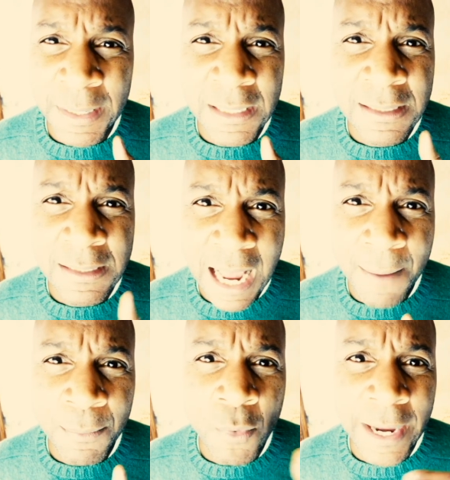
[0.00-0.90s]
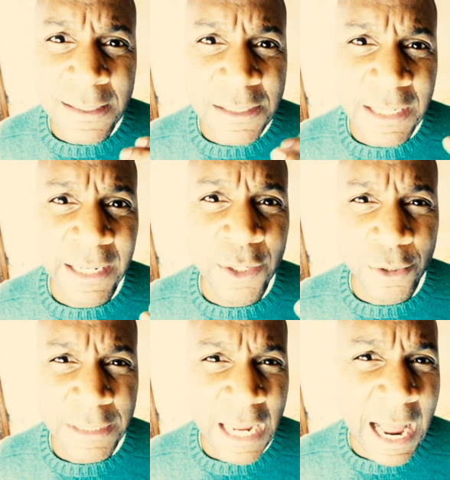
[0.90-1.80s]
me, stop wasting
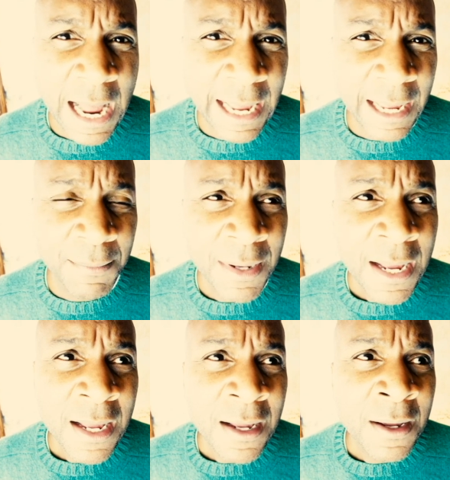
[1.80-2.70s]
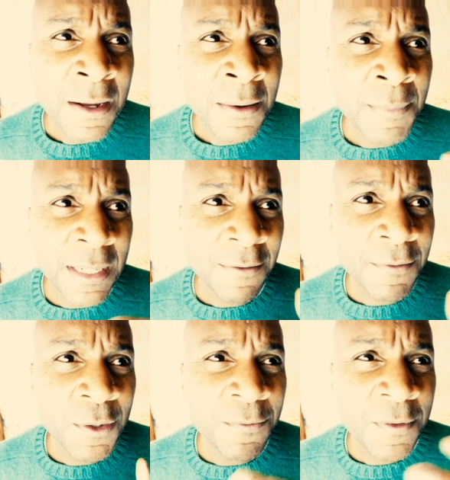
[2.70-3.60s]
your time, but
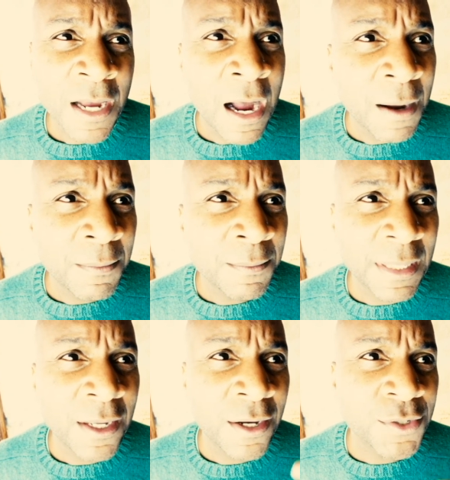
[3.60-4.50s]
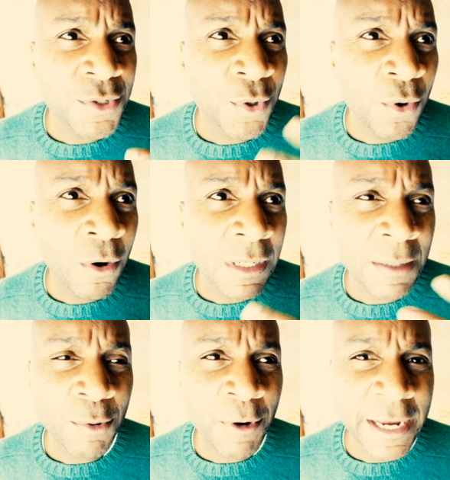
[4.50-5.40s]
if you've come because your
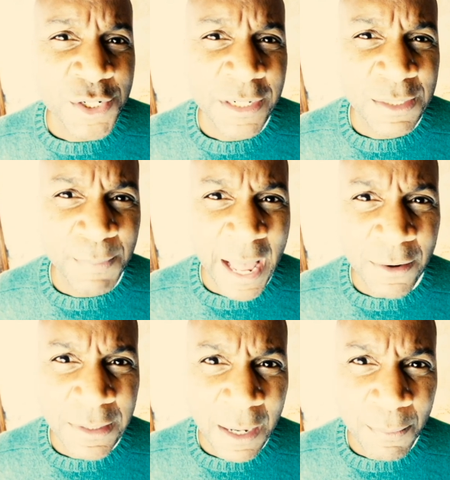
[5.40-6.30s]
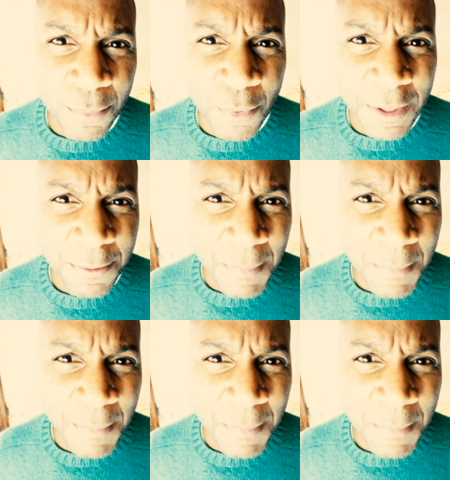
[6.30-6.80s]
liberation is bound up with